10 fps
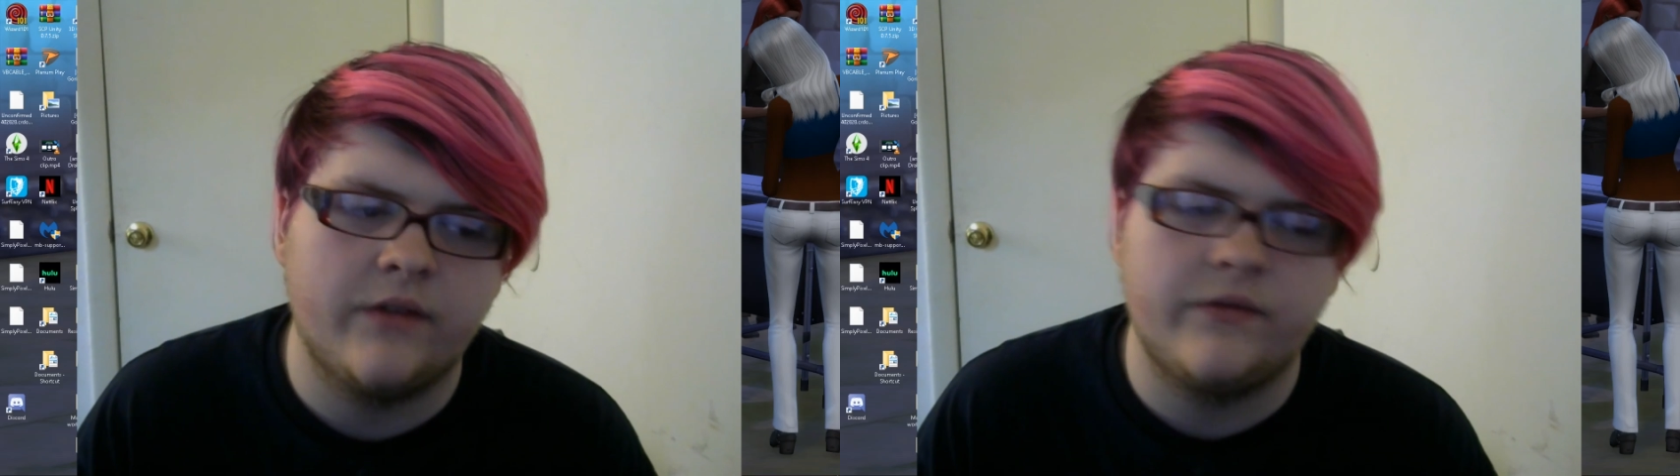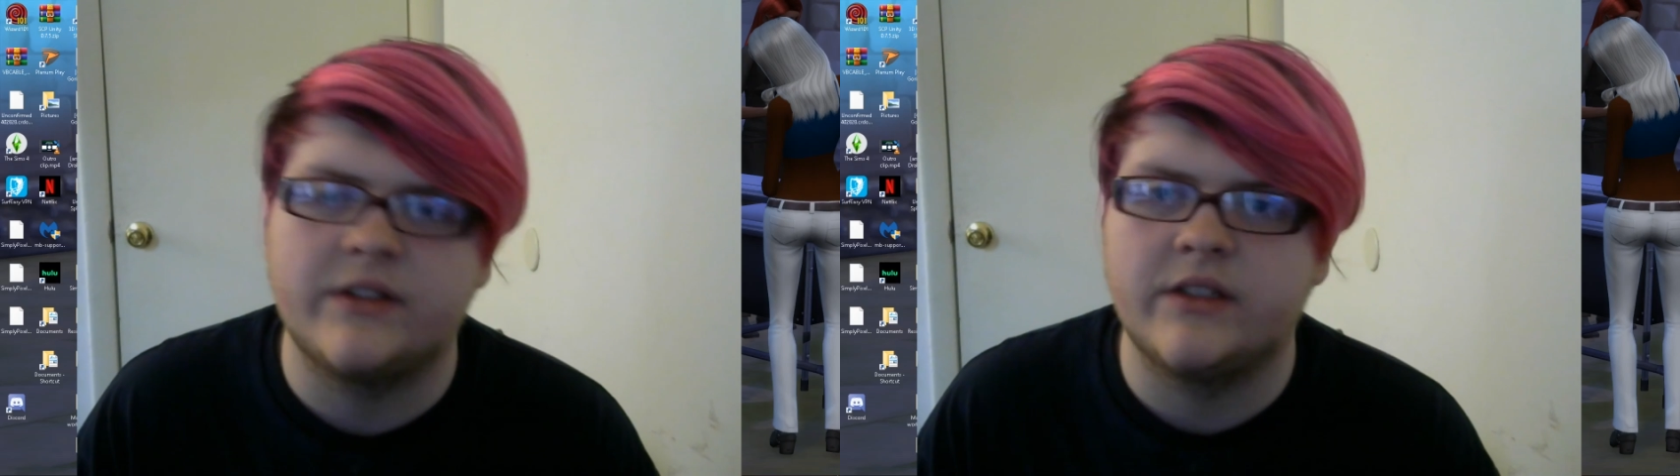
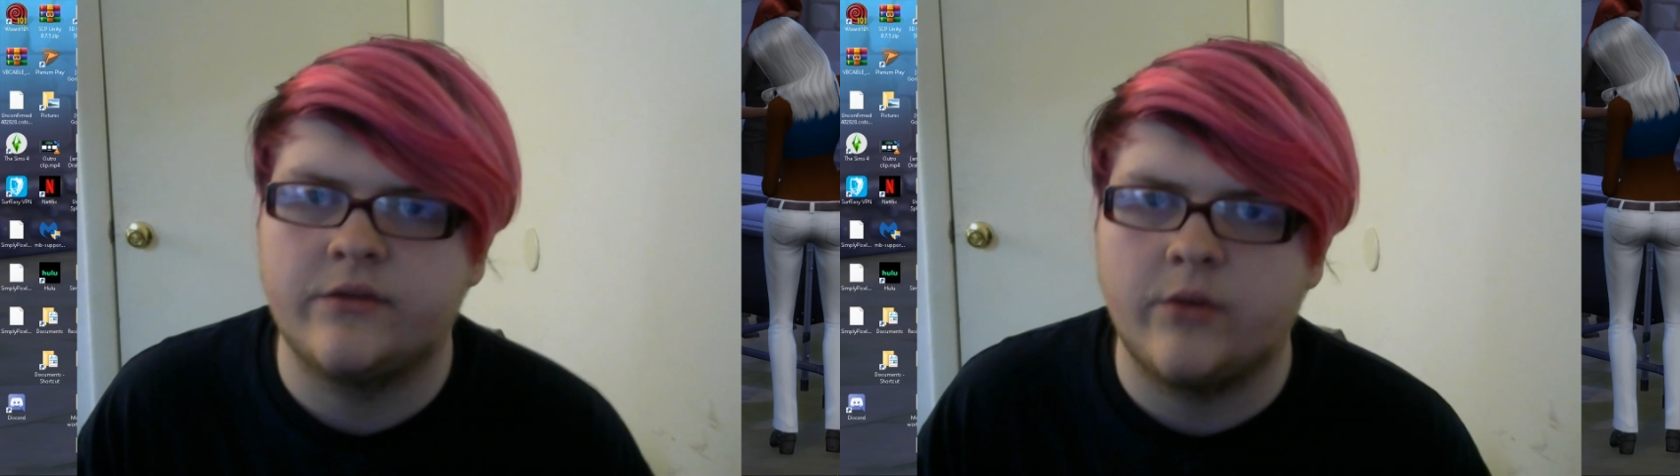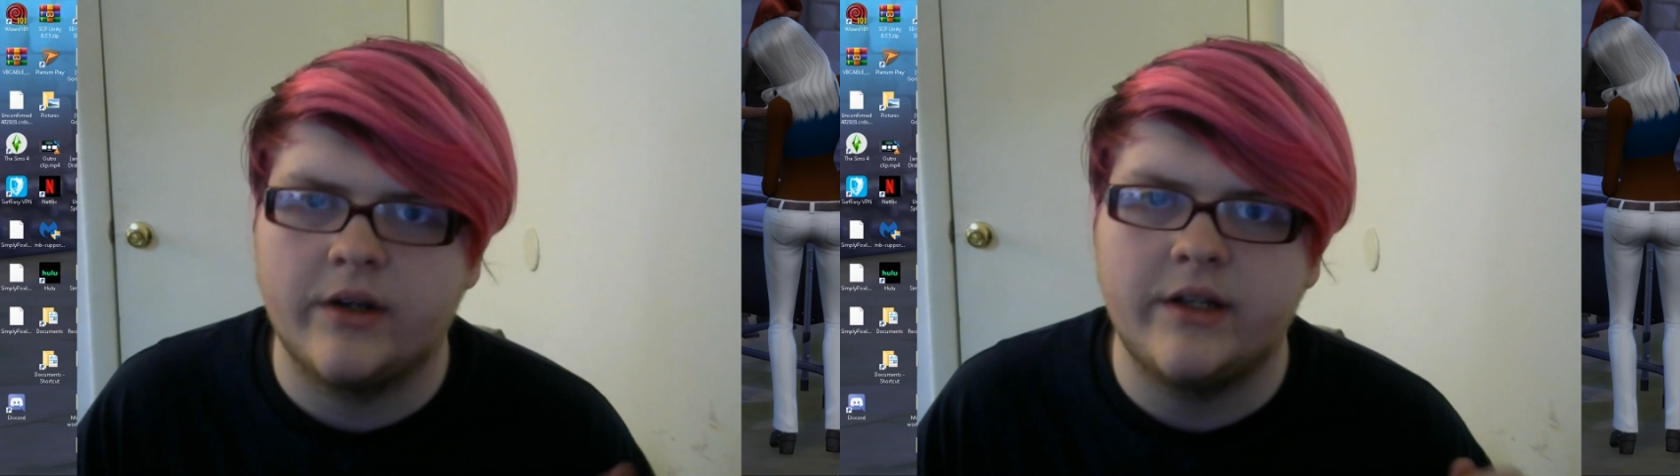fixes
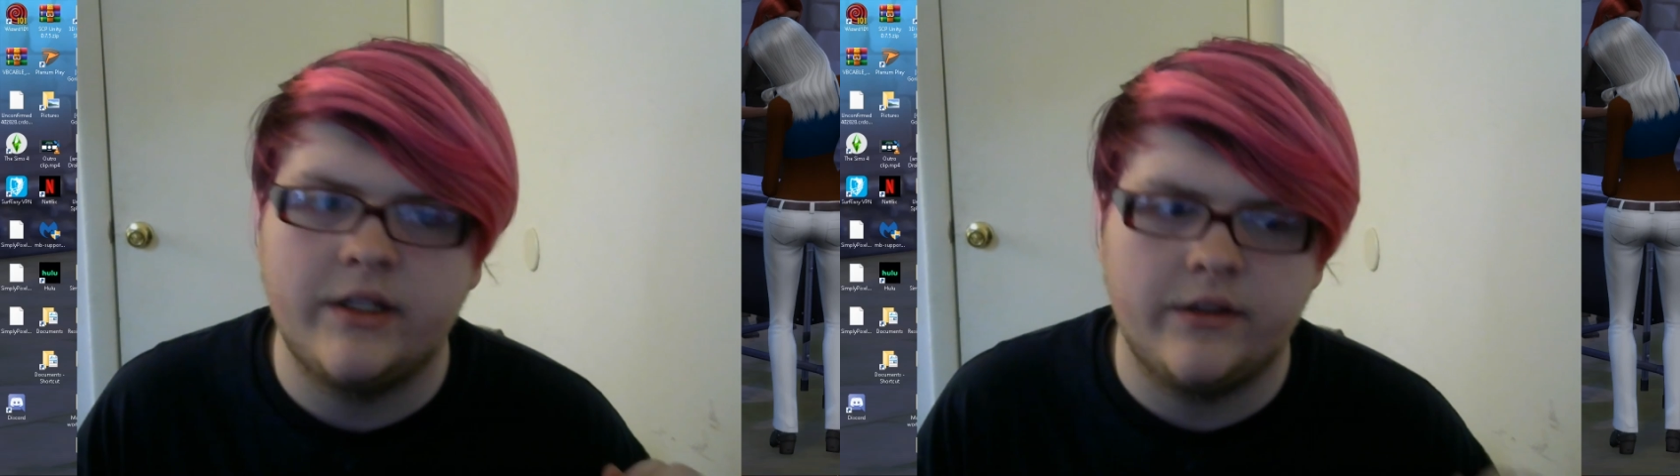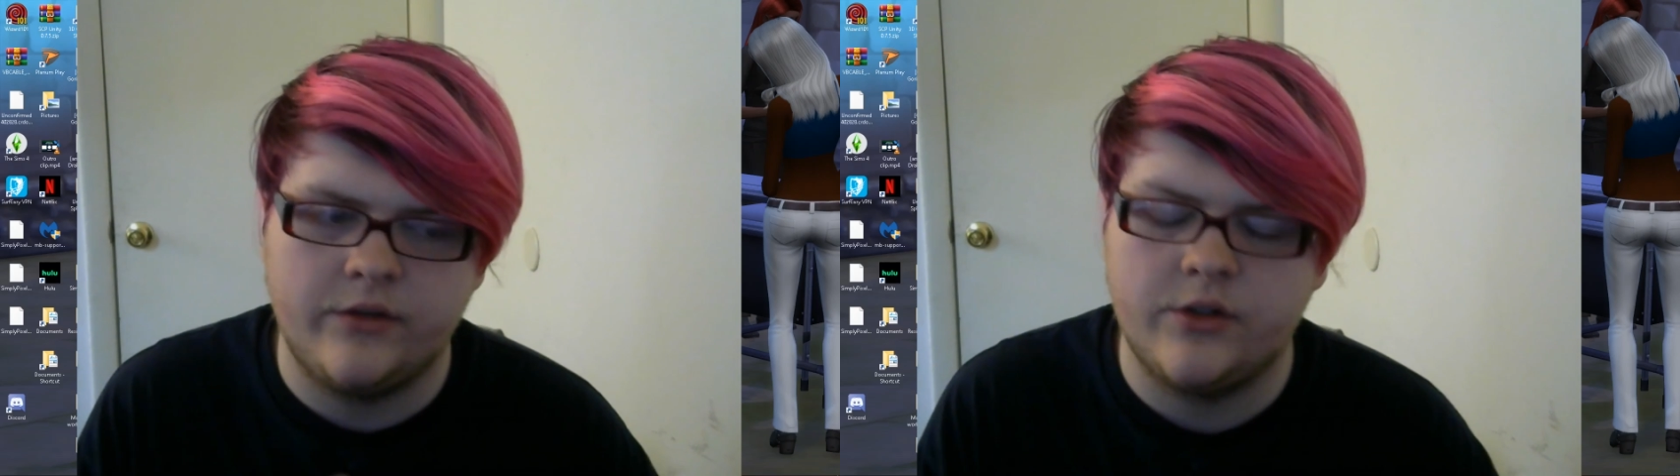for it
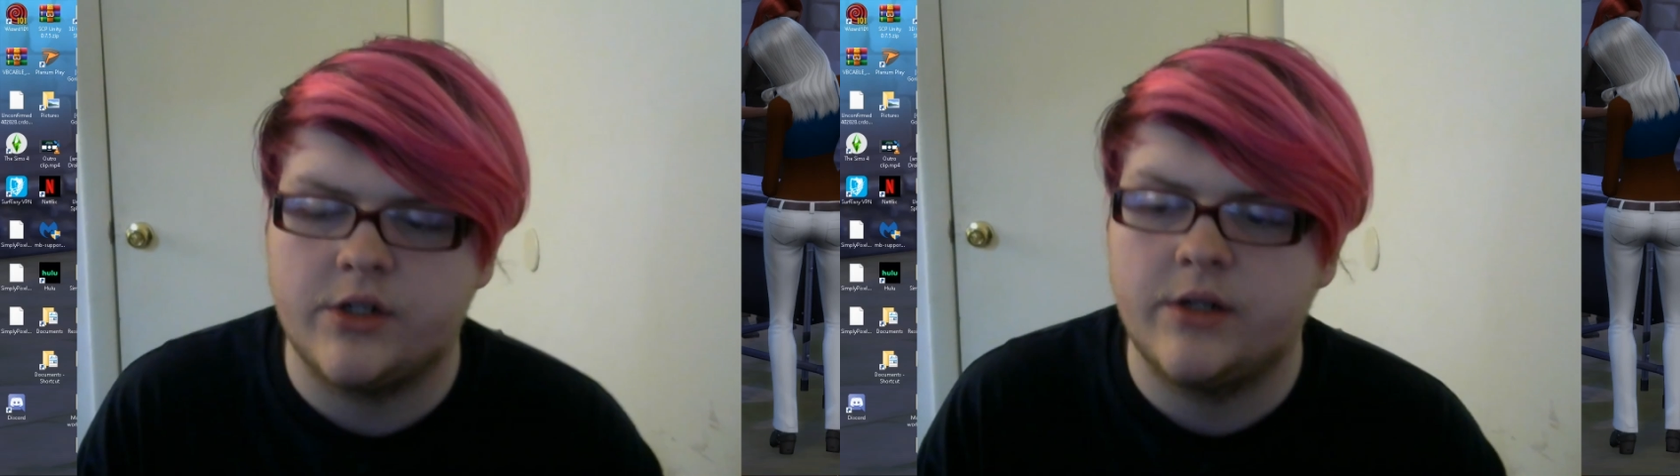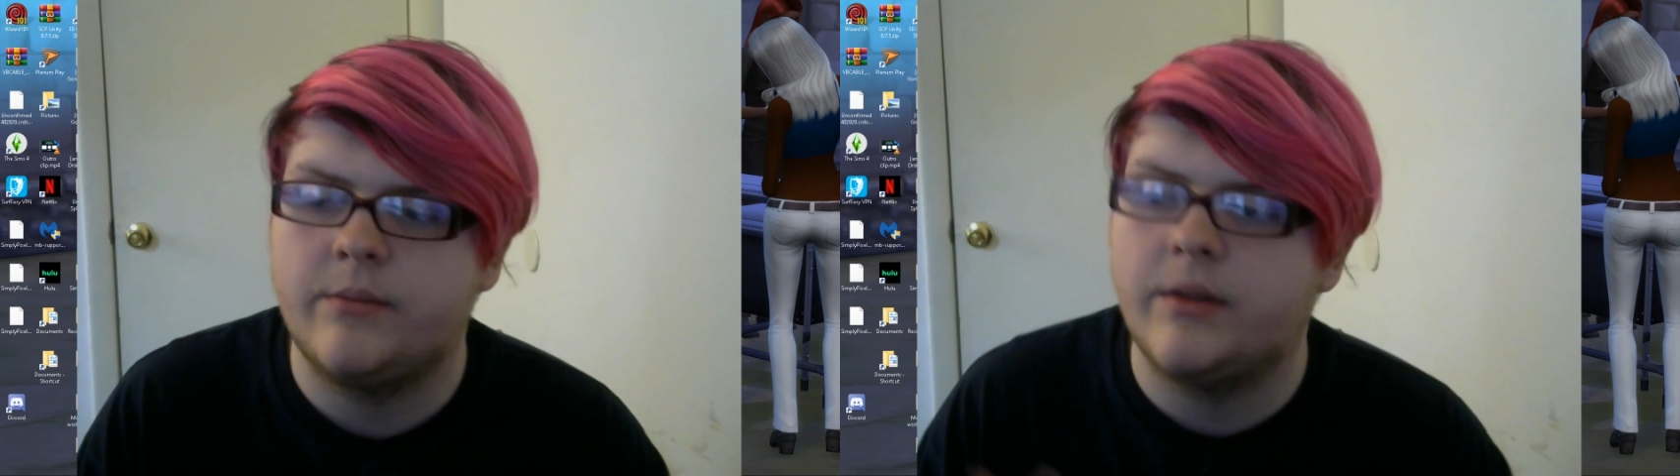
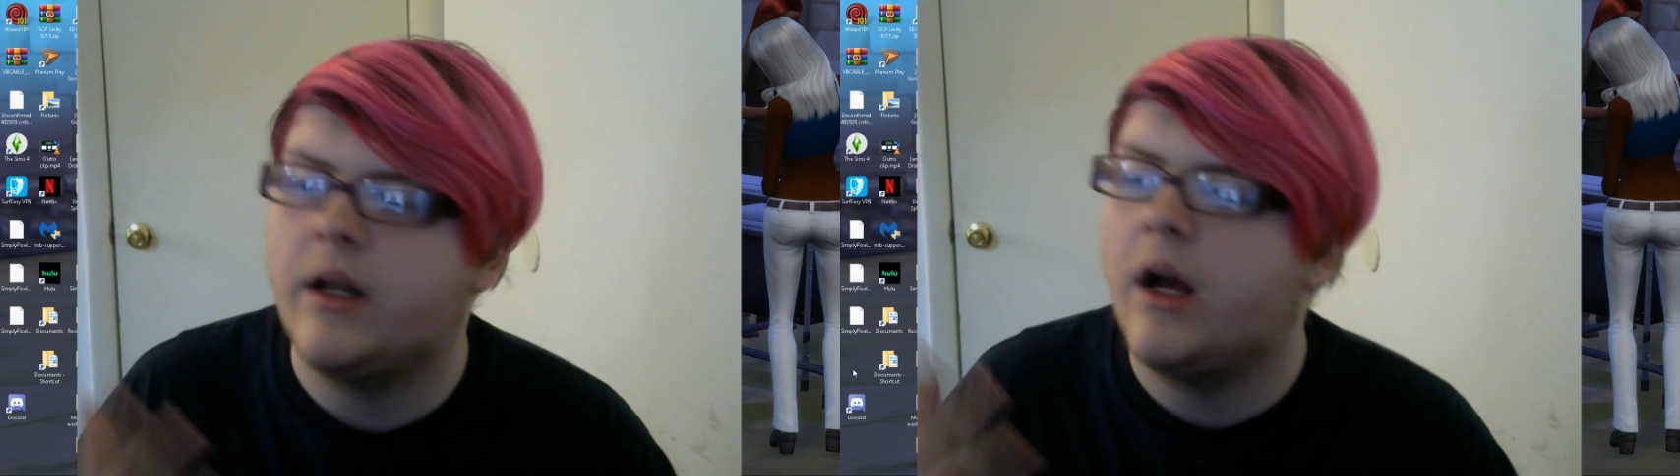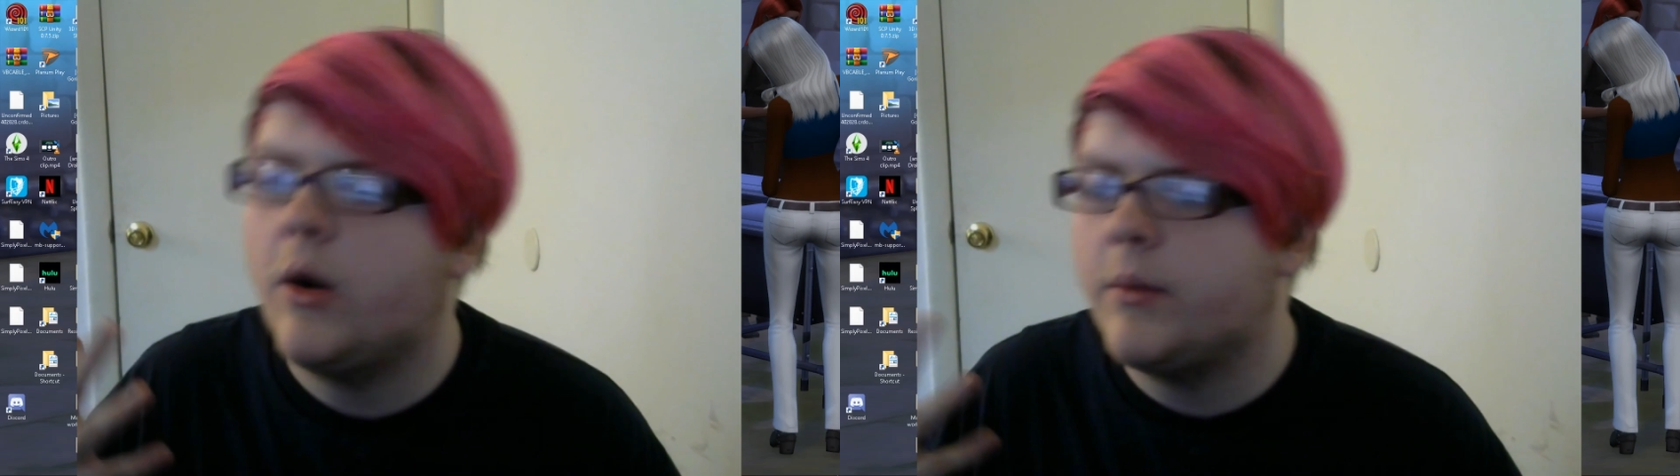But
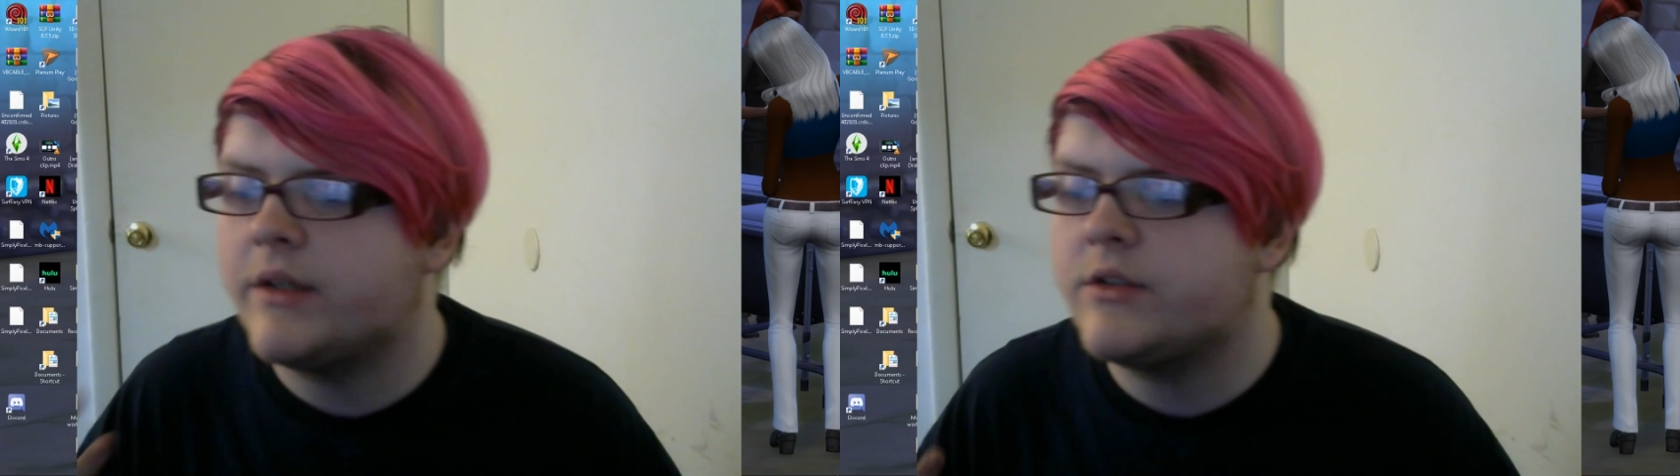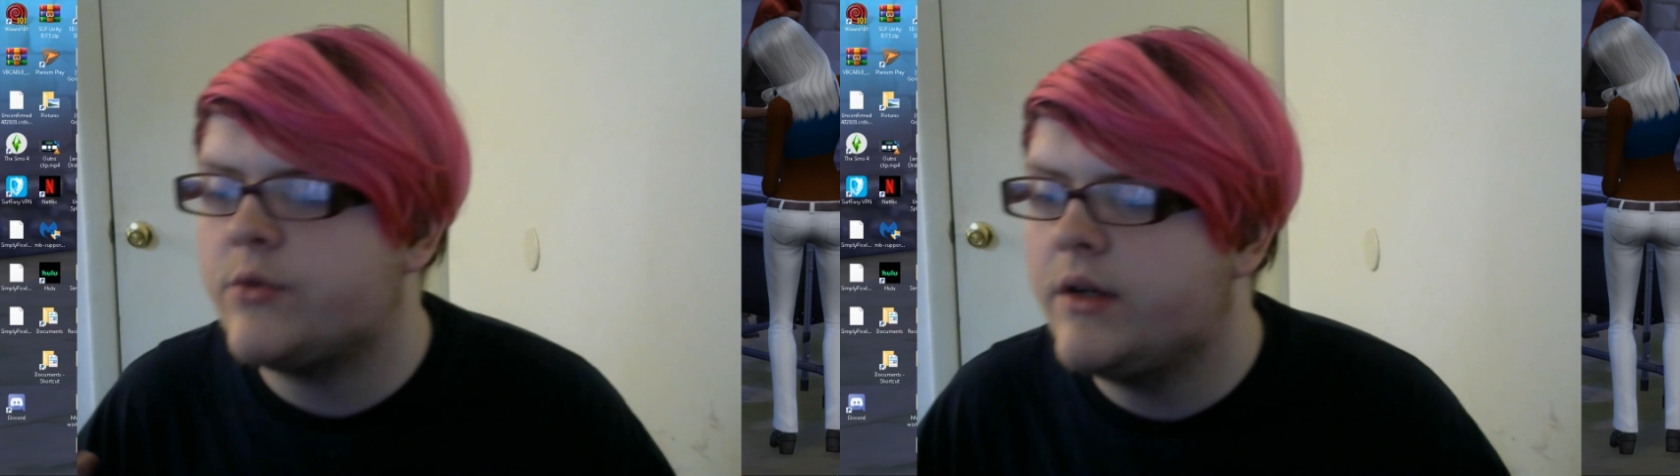I hope you
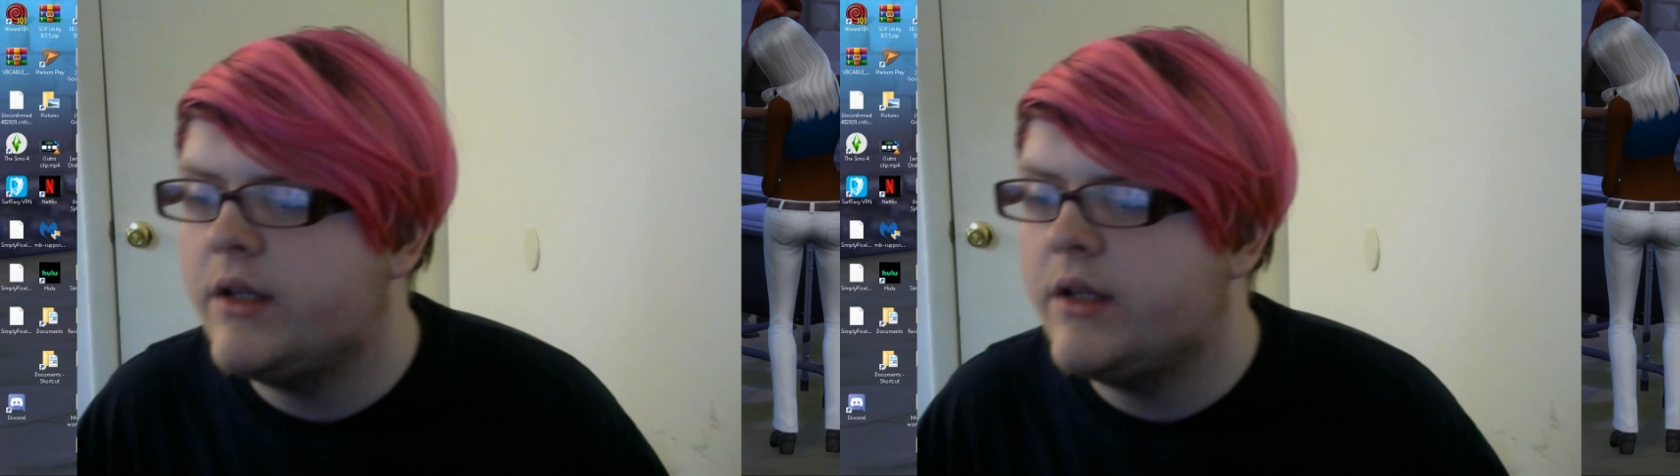guys enjoyed.